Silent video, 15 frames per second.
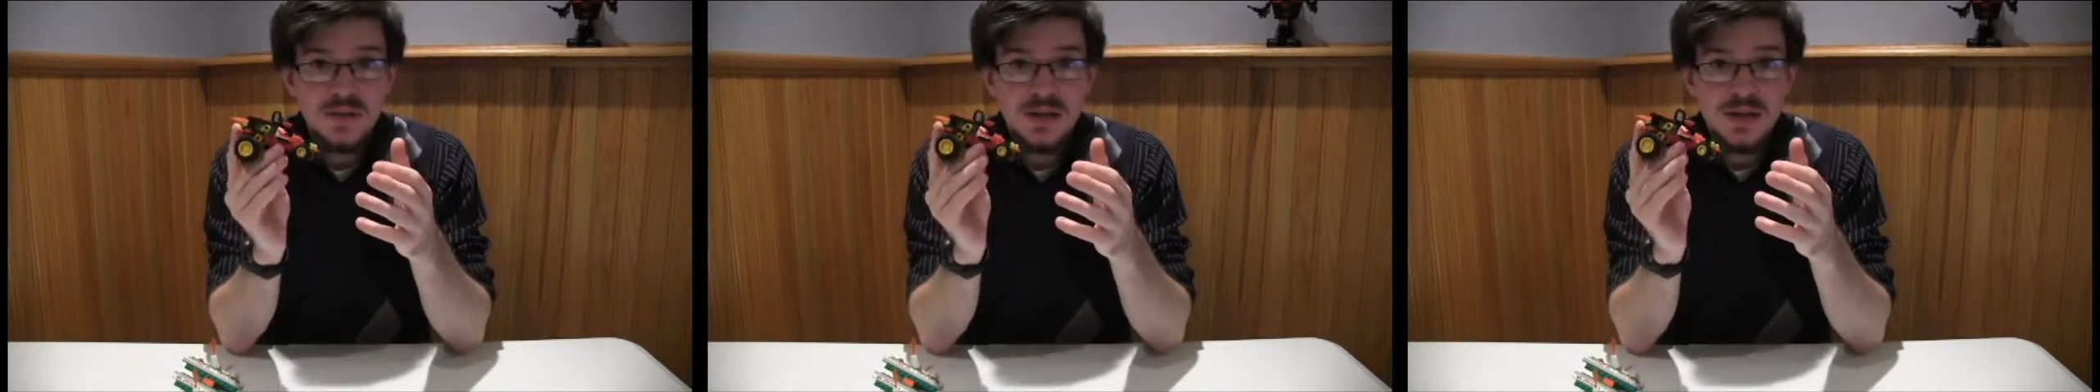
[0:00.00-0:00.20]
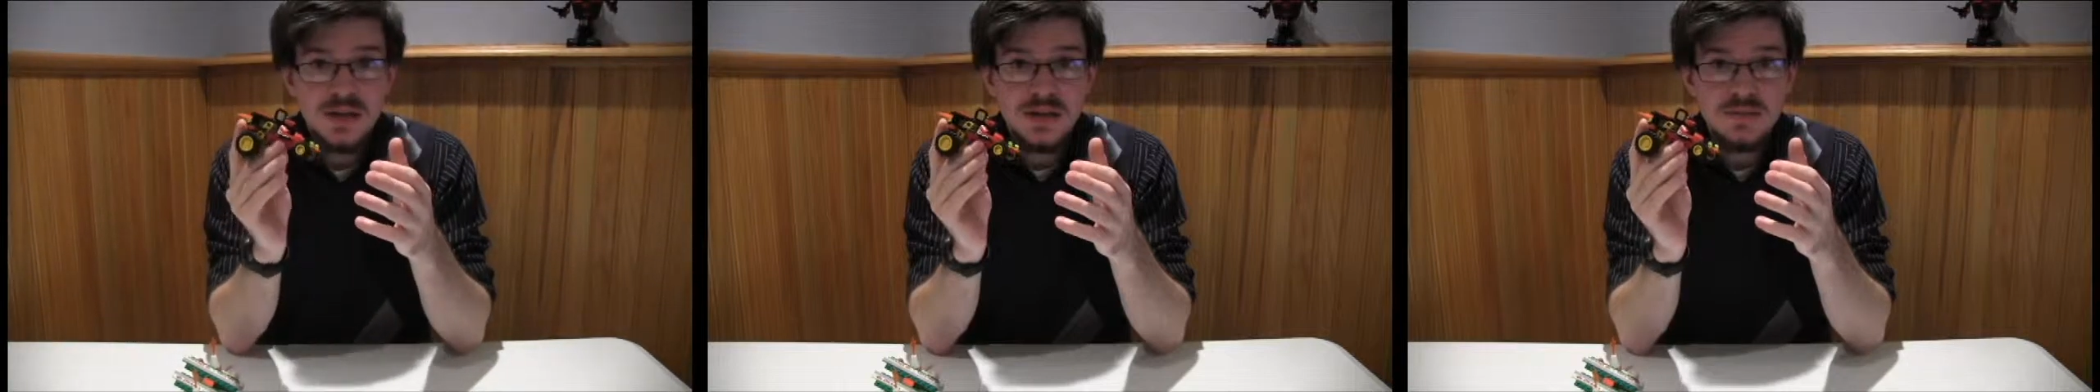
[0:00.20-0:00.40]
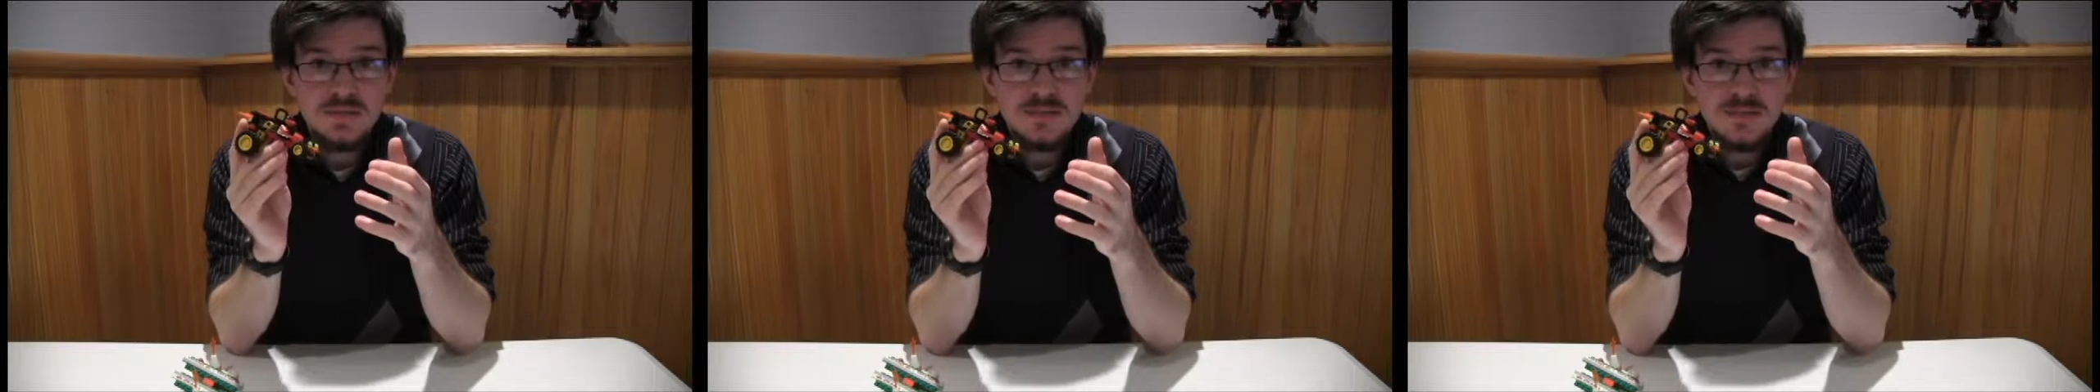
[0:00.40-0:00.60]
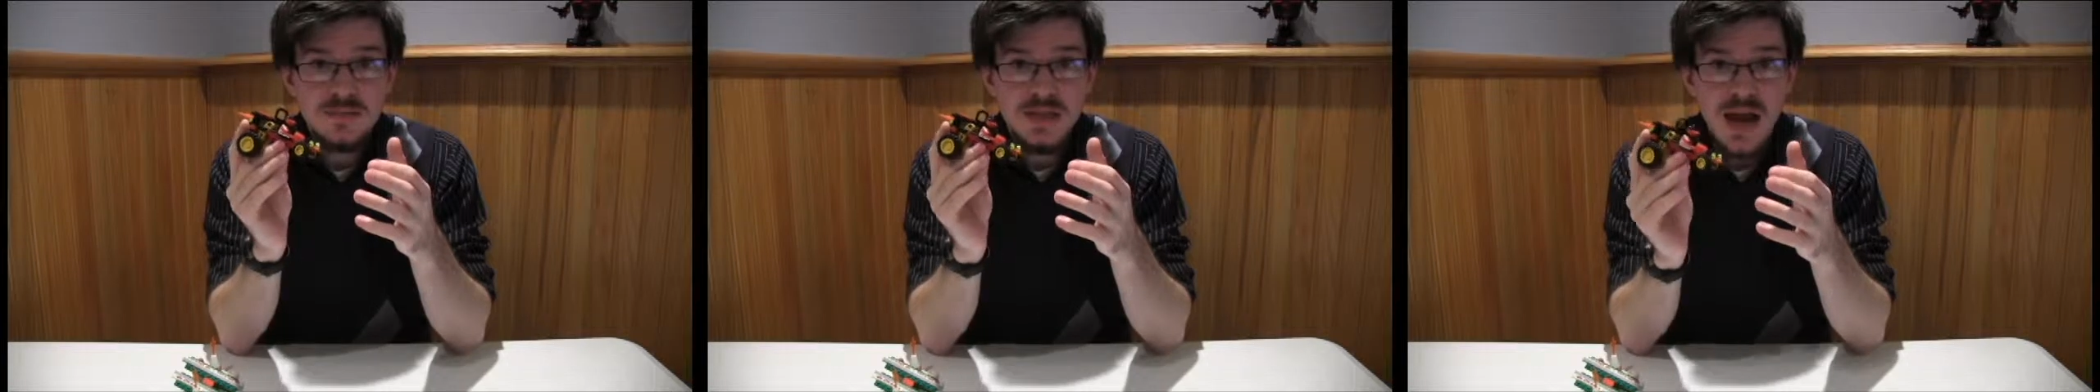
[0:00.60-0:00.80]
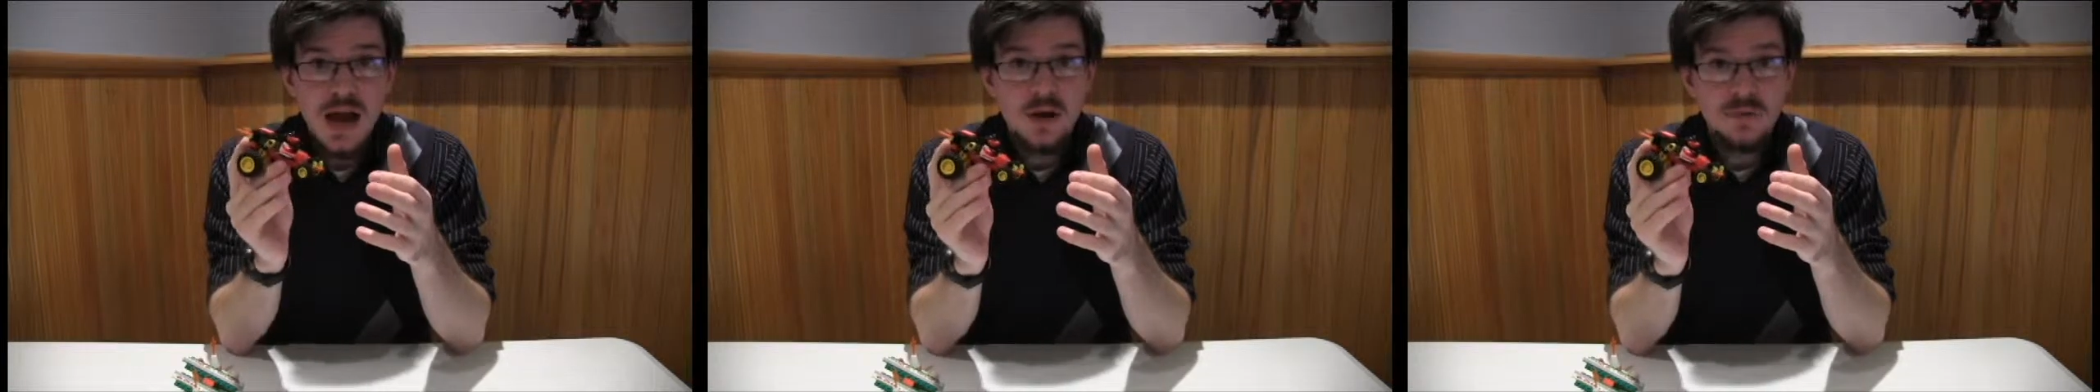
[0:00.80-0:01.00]
the
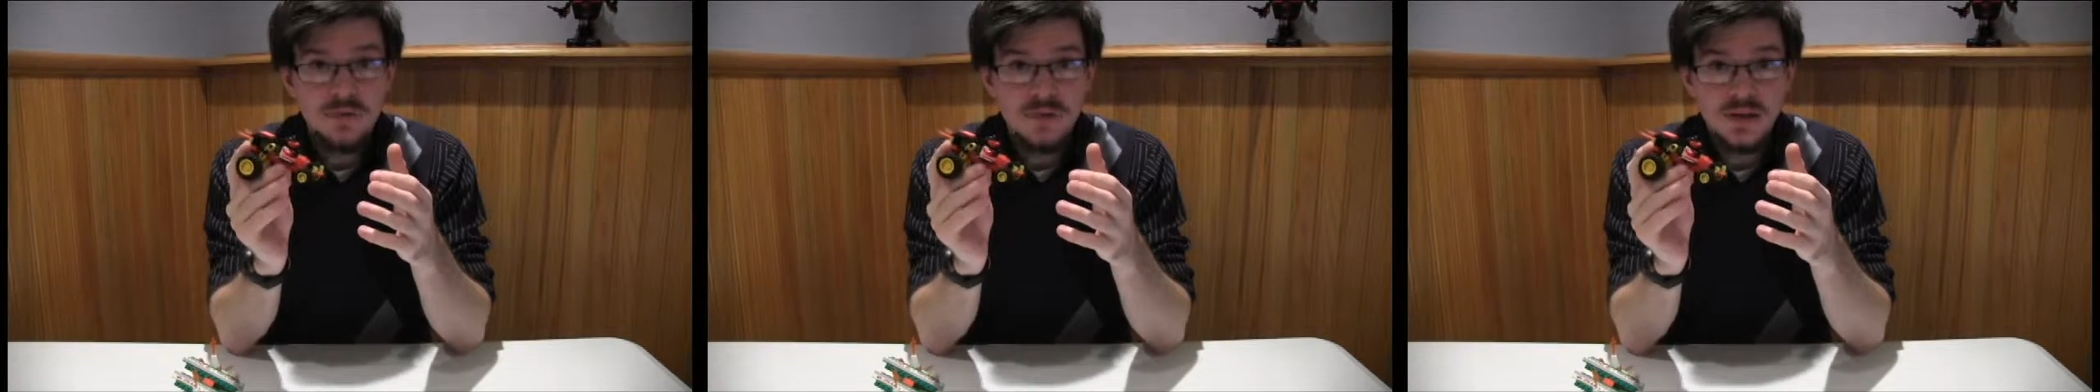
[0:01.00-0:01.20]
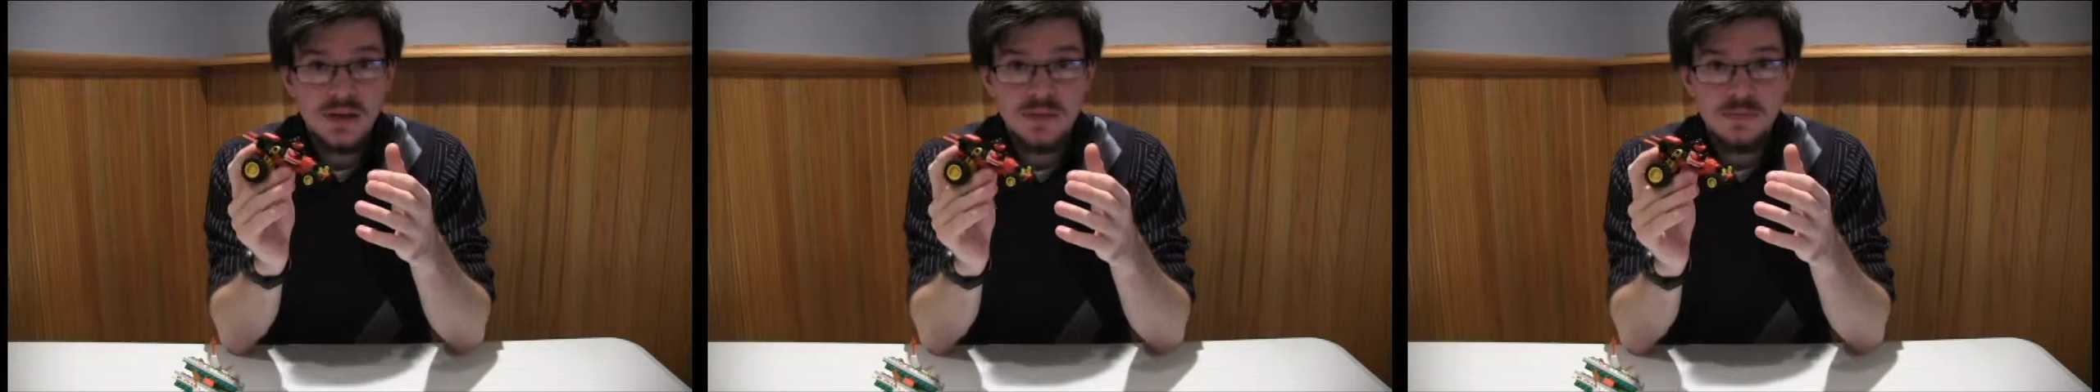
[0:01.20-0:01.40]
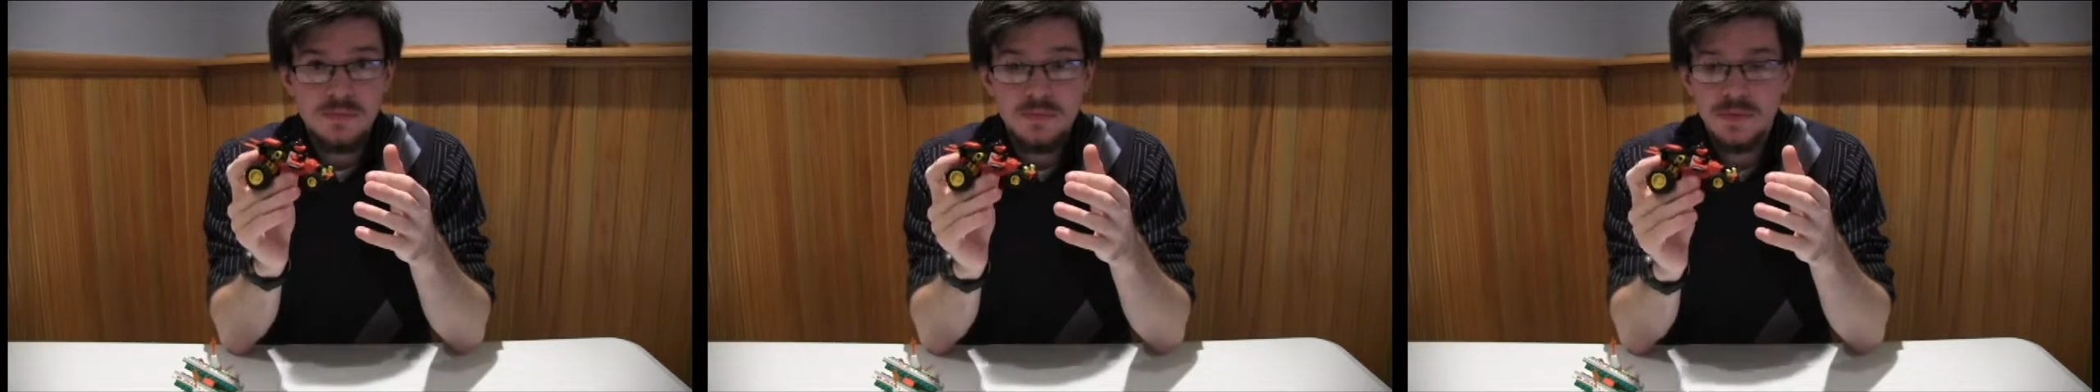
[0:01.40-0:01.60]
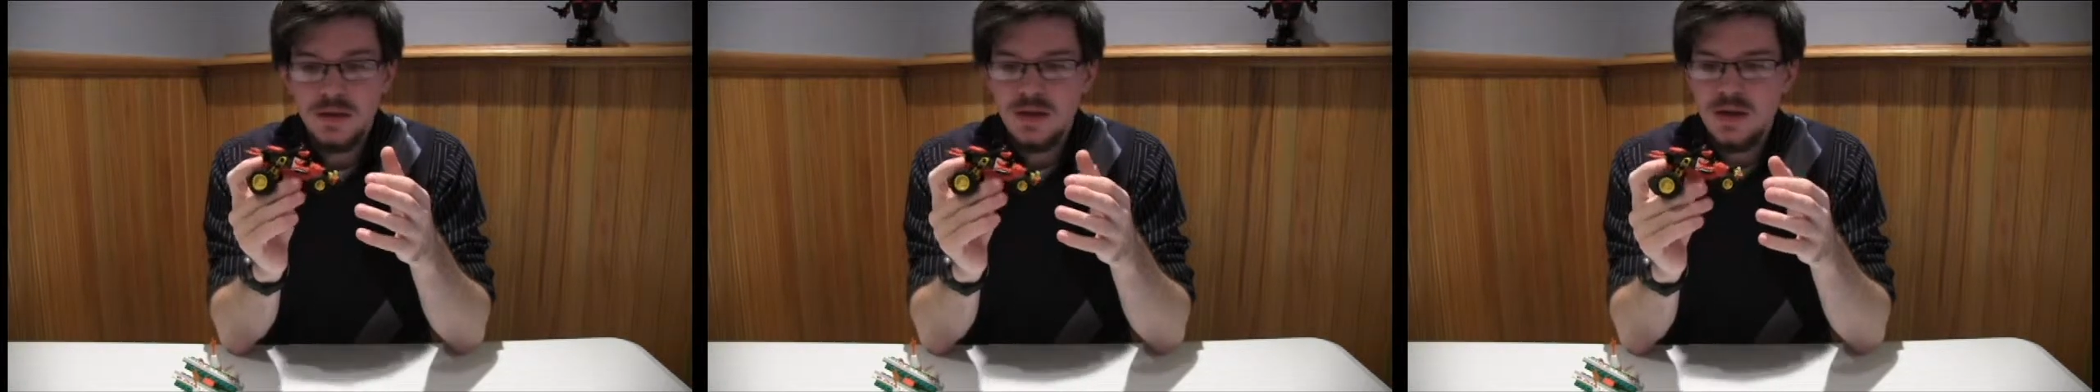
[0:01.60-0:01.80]
town theme,